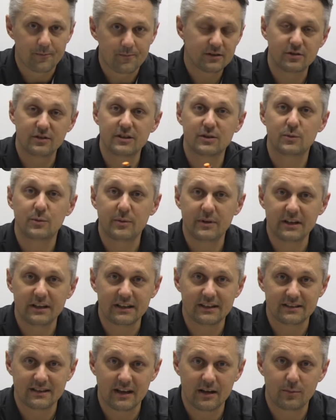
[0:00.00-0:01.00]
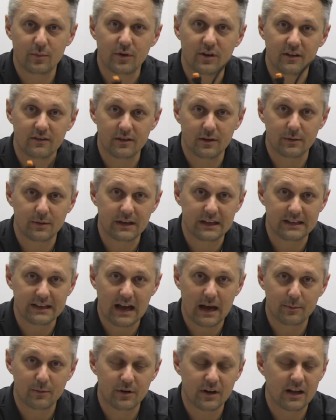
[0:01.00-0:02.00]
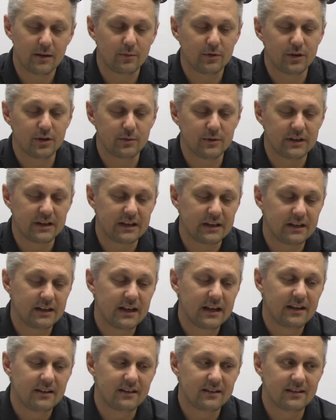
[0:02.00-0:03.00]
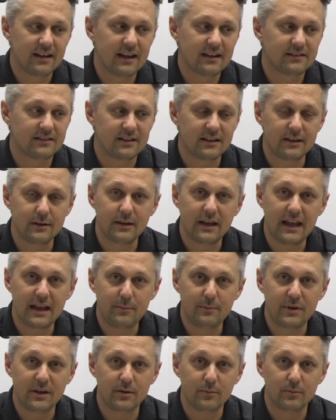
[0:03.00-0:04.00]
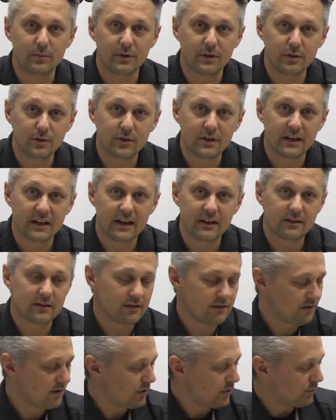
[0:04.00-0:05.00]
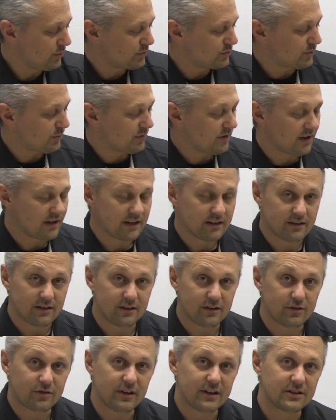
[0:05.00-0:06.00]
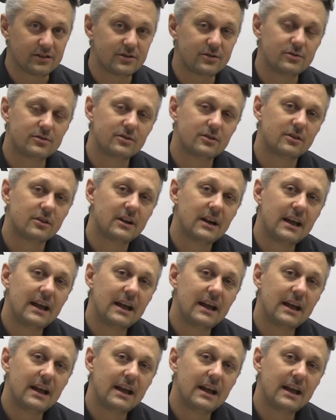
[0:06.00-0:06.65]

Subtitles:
So this will be an example of an adapter cable you would need. This has the 8-pin blue connector, which will plug into the transducer.